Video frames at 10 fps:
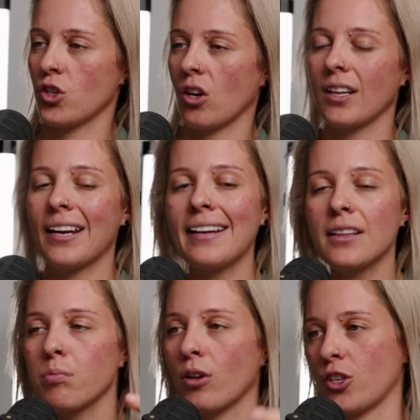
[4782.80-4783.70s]
of chocolate,
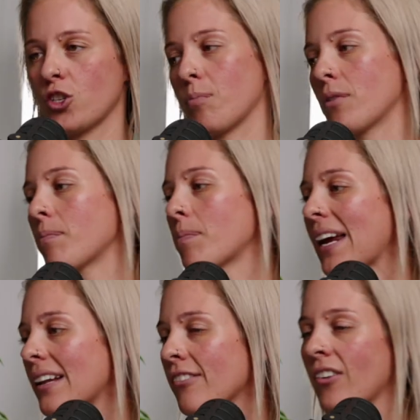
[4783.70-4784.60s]
eat the block of chocolate,
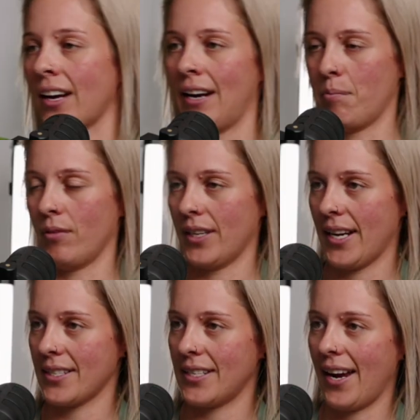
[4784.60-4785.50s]
but eat the fucking apple the
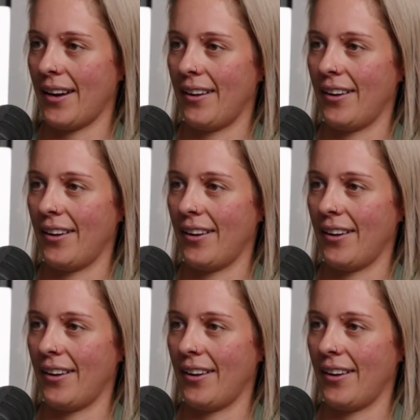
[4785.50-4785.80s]
next day.